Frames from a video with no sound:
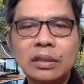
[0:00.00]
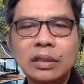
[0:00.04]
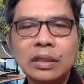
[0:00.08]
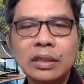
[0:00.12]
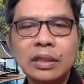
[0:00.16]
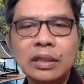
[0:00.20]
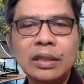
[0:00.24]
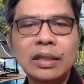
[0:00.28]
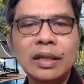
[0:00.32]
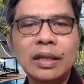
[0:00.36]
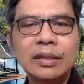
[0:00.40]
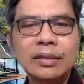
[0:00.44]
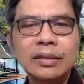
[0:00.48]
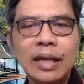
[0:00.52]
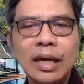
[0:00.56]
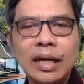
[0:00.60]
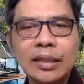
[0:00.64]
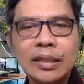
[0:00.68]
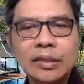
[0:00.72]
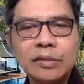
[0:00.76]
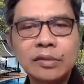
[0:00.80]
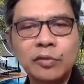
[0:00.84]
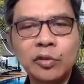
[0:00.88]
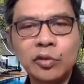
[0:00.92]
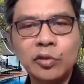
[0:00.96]
He did not
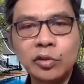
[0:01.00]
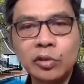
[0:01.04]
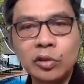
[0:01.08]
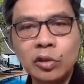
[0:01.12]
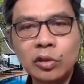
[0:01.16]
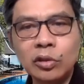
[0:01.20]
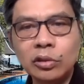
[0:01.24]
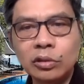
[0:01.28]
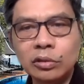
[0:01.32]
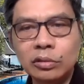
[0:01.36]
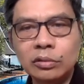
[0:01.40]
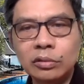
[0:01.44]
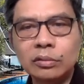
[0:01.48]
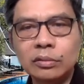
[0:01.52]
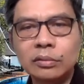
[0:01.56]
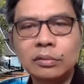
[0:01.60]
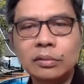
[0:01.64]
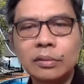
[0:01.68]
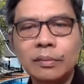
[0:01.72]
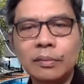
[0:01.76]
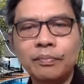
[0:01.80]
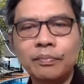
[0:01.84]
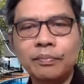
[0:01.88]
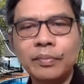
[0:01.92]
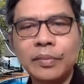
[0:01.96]
ask for gold,
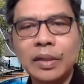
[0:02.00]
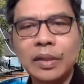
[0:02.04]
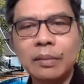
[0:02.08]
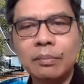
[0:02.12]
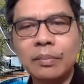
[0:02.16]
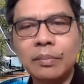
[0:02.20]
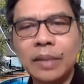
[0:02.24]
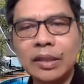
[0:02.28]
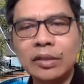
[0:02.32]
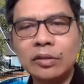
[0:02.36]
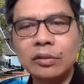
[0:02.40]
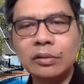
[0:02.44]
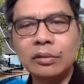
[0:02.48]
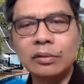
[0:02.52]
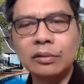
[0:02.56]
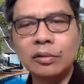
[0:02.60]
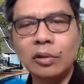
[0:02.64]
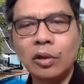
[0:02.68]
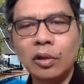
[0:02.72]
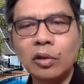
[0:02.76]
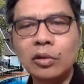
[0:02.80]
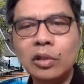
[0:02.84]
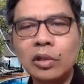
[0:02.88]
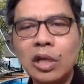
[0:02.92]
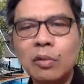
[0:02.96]
but
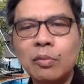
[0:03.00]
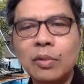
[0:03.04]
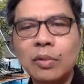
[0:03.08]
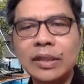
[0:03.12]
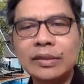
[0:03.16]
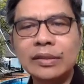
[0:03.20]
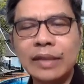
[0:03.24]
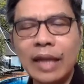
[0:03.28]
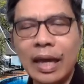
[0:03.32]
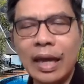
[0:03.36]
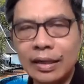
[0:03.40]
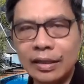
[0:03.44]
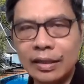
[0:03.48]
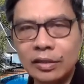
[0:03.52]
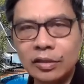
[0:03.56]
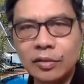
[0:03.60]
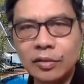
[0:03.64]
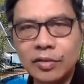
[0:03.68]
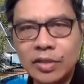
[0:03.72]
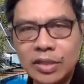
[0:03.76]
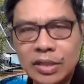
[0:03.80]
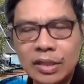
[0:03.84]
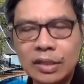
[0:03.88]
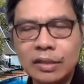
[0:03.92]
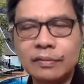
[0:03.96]
only 1 talent
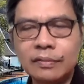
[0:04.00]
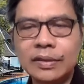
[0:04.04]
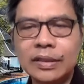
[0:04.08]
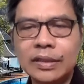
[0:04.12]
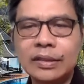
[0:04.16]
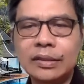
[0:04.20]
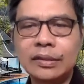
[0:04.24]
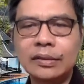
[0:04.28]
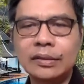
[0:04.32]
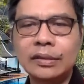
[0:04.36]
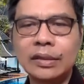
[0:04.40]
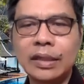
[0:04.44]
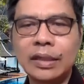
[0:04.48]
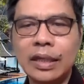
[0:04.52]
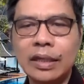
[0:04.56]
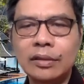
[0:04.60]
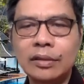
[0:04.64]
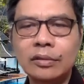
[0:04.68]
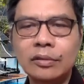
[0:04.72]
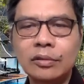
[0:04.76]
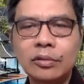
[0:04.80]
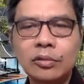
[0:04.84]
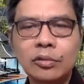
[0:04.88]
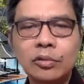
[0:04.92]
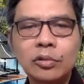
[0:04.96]
of silver
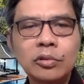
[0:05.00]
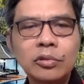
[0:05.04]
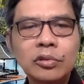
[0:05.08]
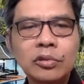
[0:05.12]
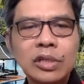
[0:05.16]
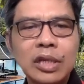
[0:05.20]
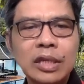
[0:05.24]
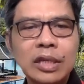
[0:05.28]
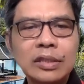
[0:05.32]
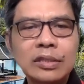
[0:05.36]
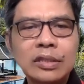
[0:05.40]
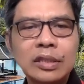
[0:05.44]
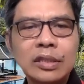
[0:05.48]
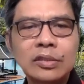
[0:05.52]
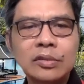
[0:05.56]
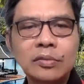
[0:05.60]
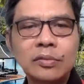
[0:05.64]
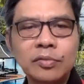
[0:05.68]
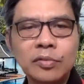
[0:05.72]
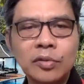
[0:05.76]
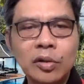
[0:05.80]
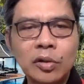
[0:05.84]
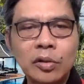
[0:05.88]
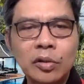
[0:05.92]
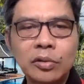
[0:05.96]
and 2 changes
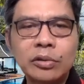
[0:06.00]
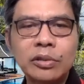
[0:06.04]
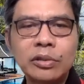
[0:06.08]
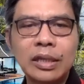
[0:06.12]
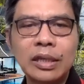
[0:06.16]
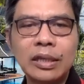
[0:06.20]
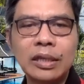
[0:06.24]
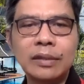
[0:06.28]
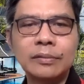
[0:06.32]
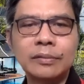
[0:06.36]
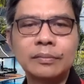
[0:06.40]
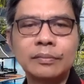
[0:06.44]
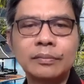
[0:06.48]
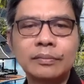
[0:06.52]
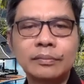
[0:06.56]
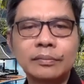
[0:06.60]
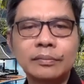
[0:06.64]
of clothing.